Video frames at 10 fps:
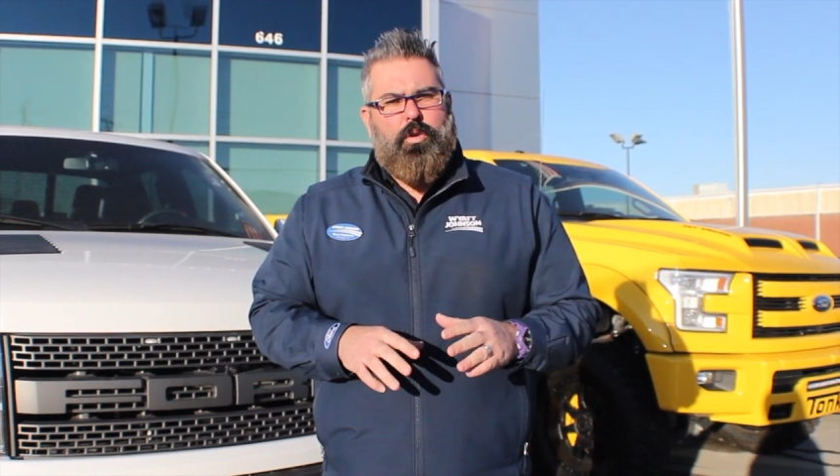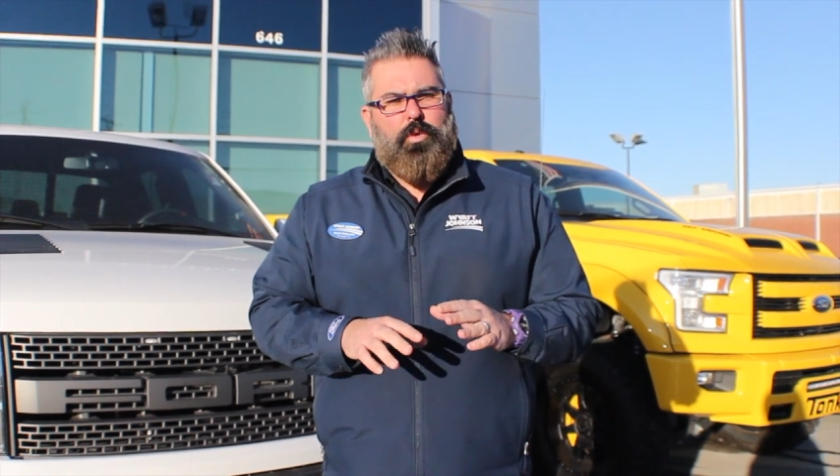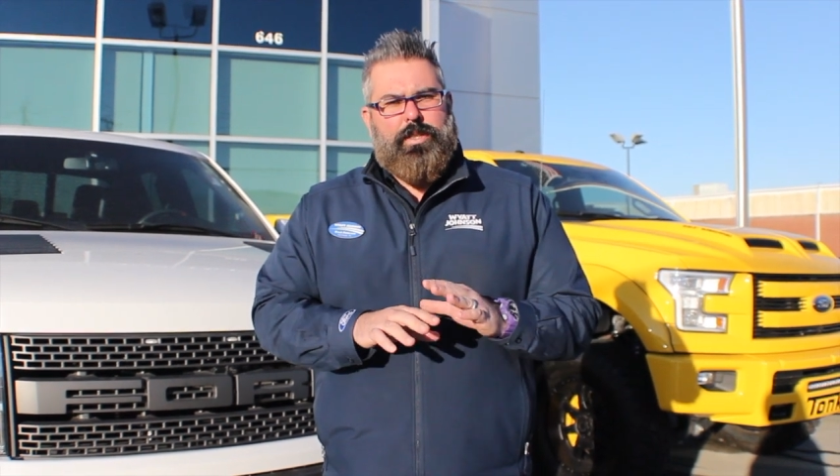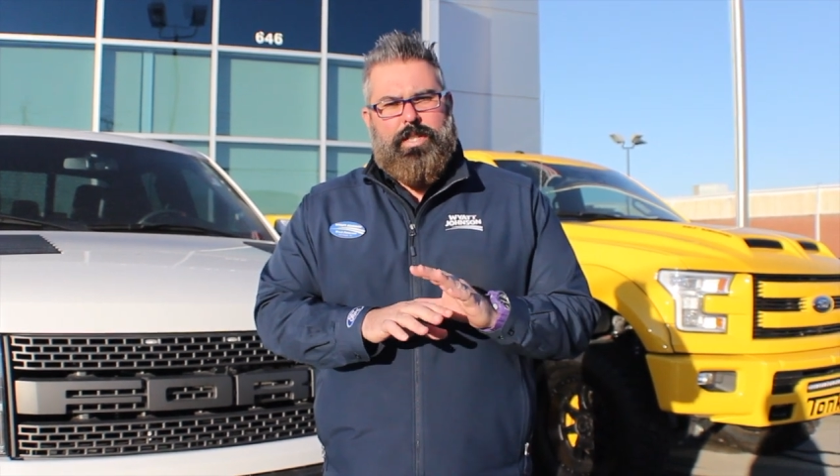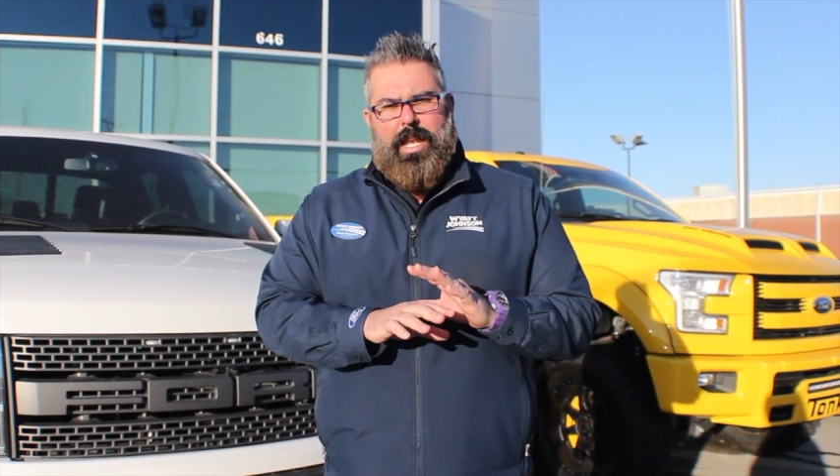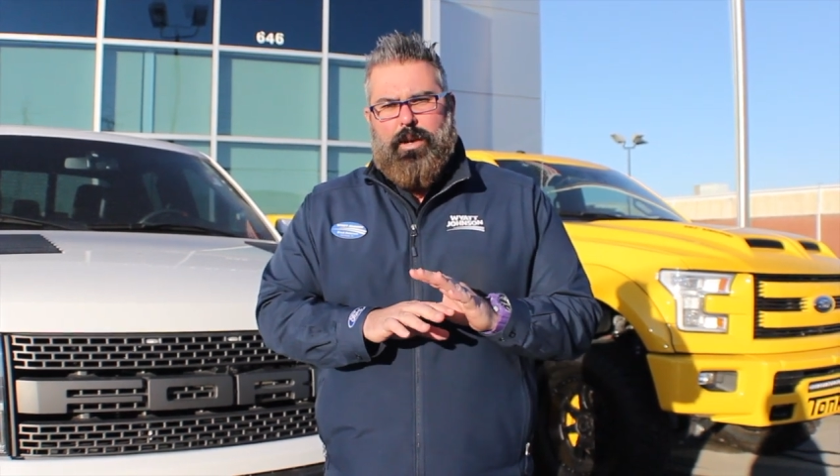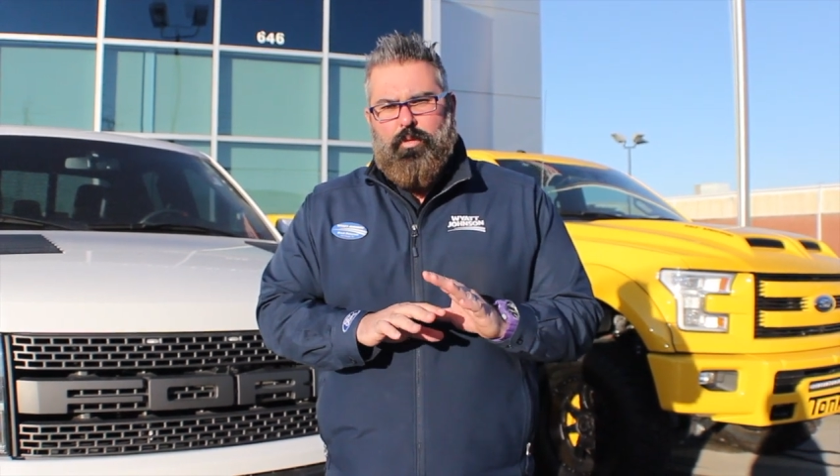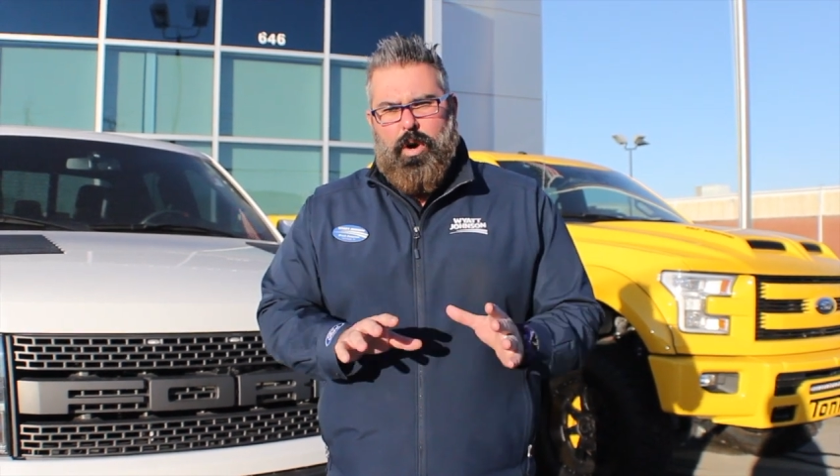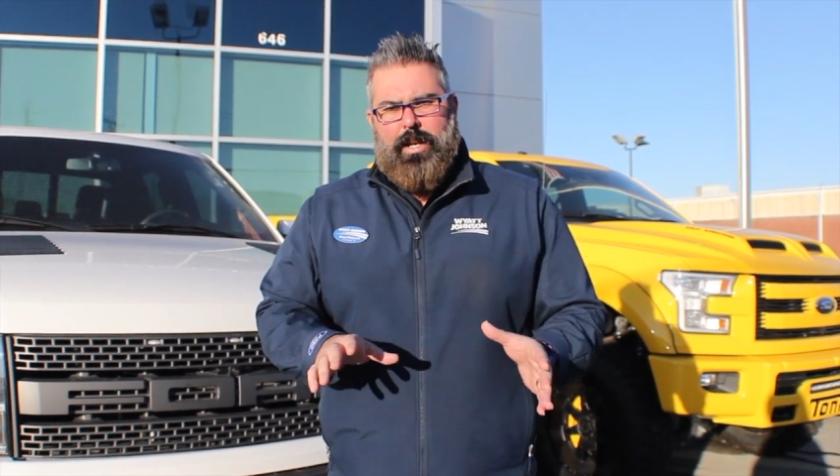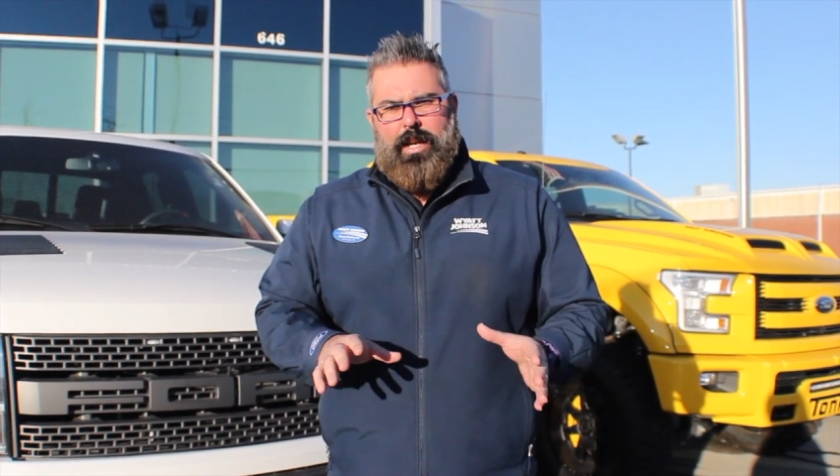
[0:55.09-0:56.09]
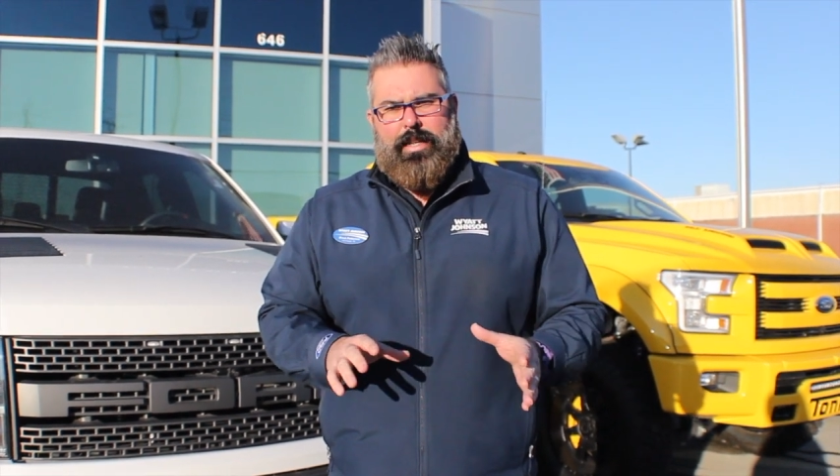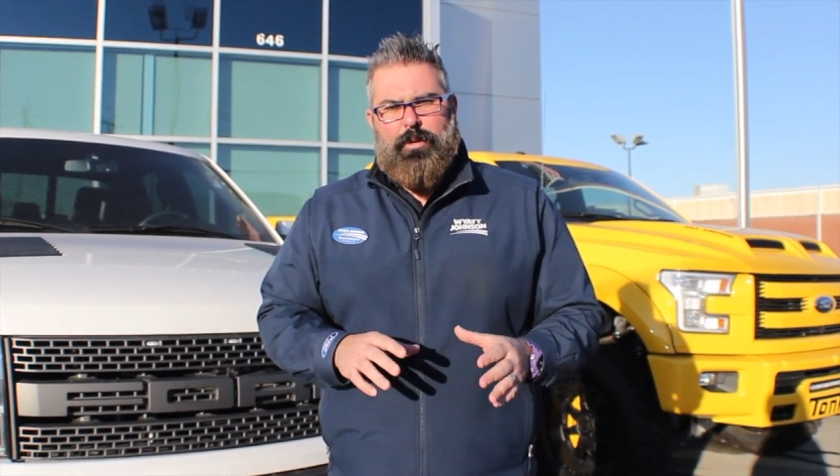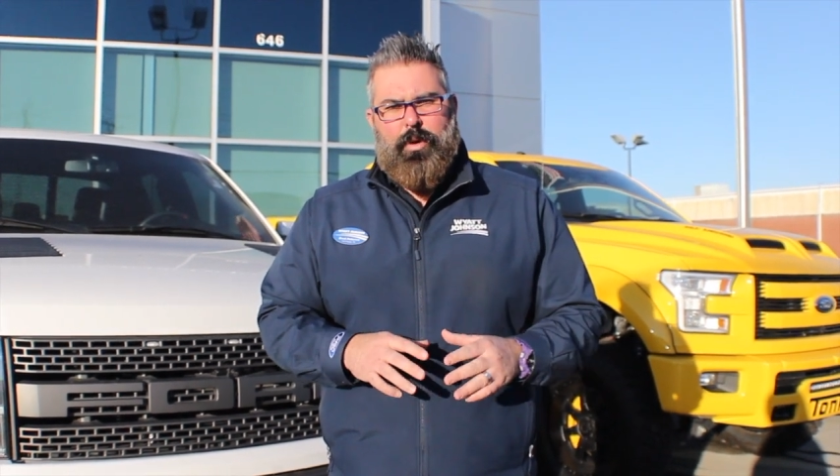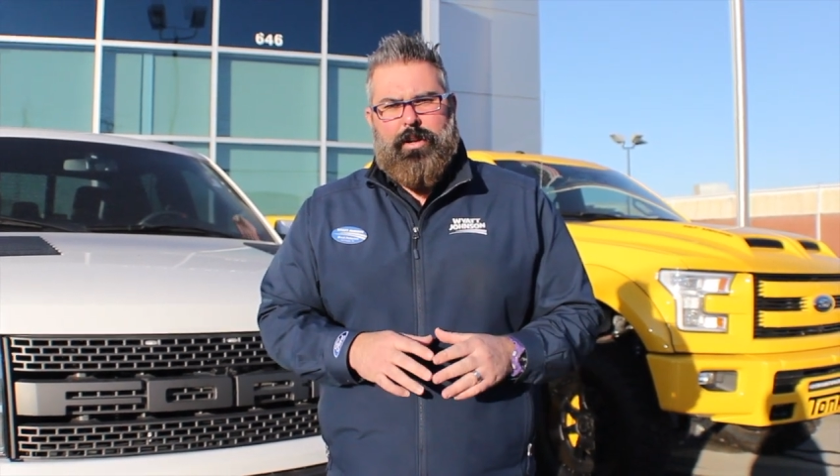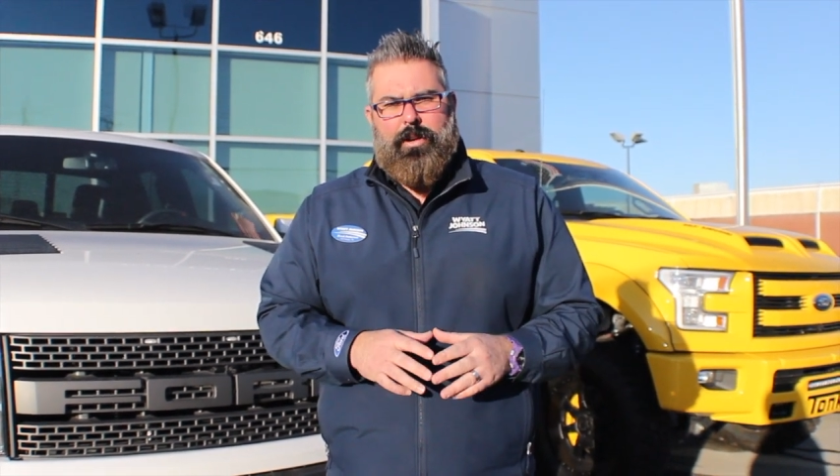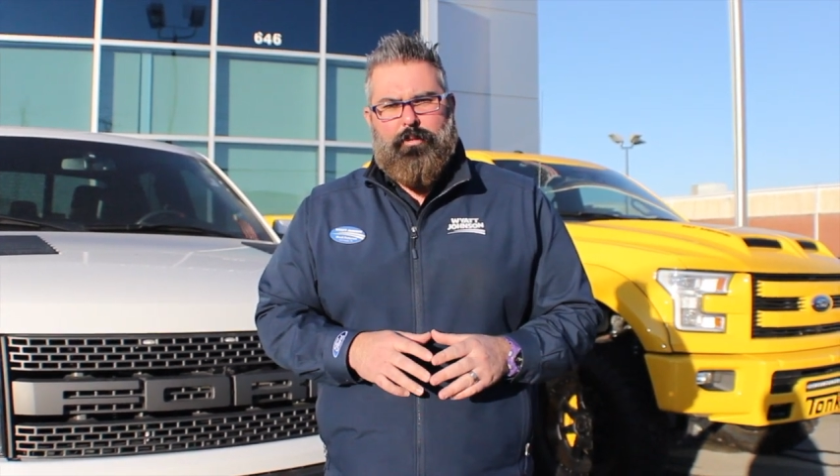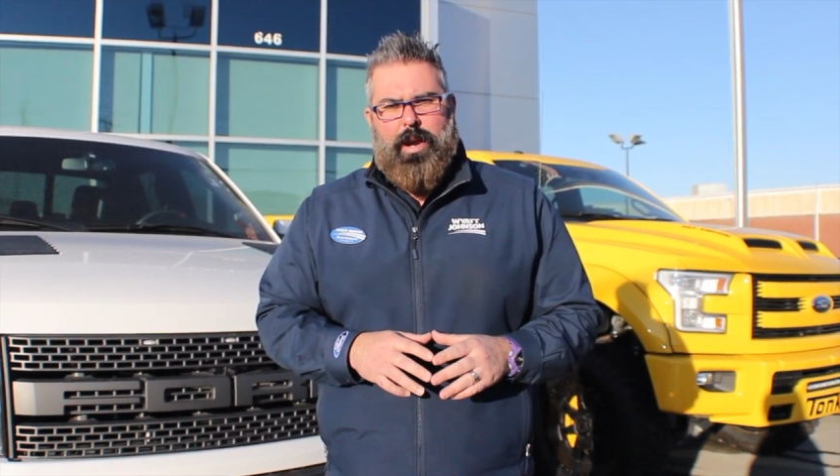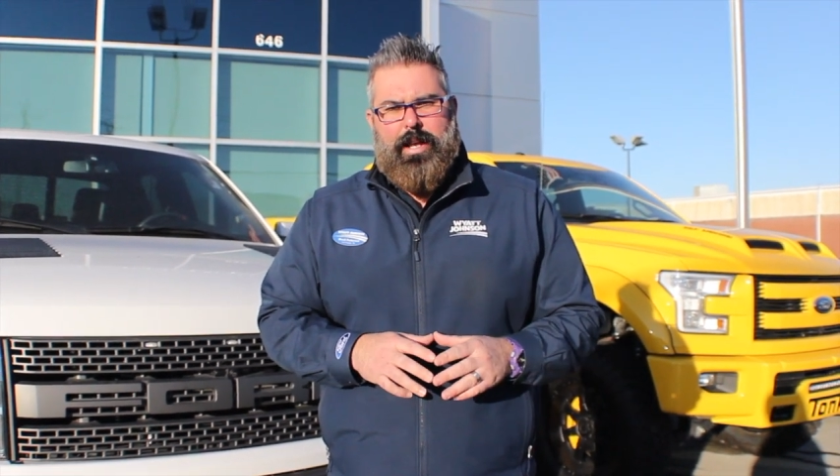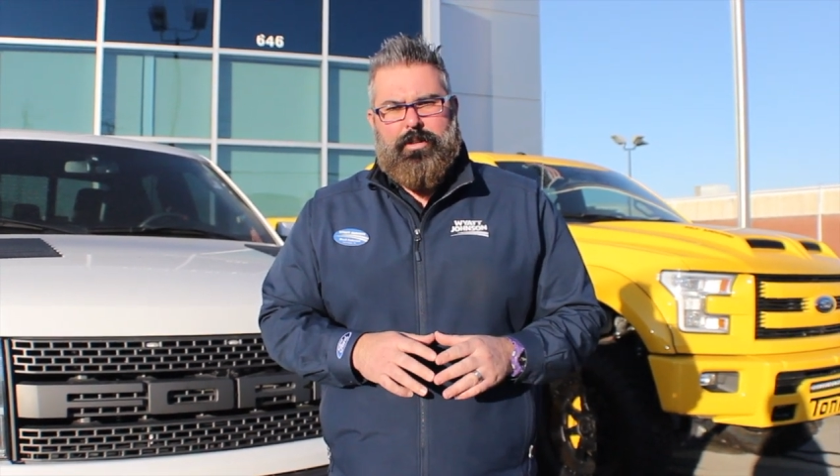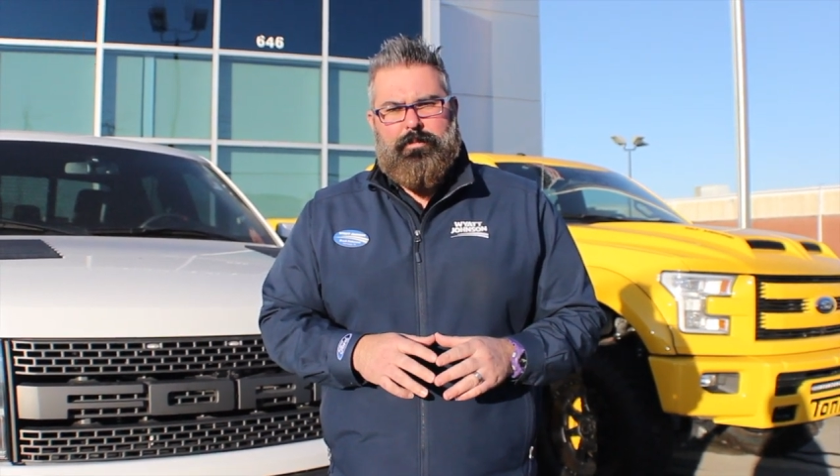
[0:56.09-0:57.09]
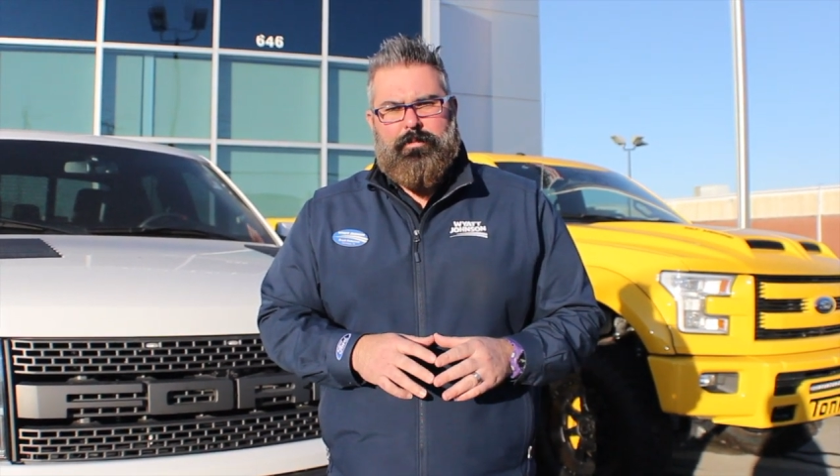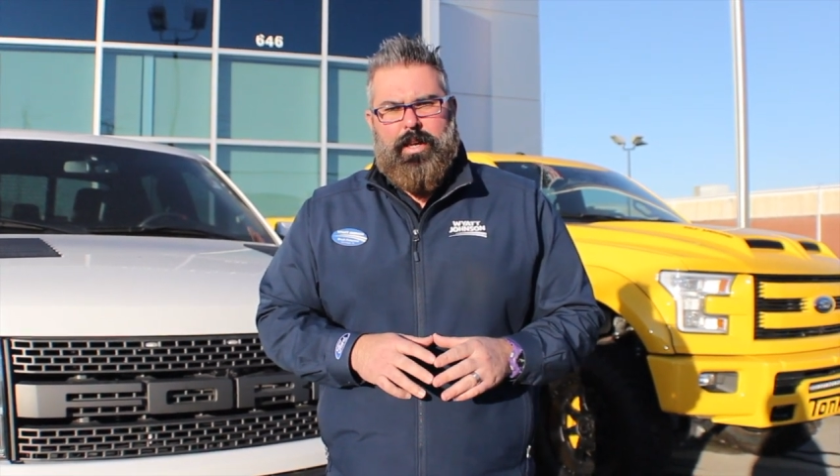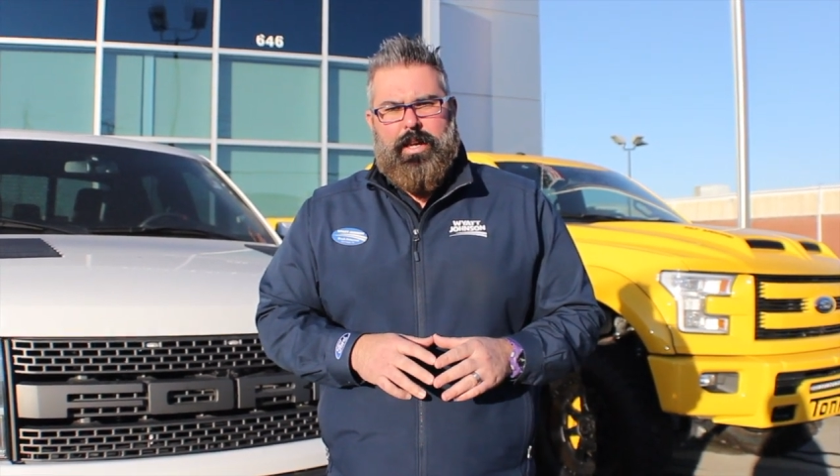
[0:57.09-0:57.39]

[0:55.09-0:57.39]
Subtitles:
We'll select one lucky winner at random,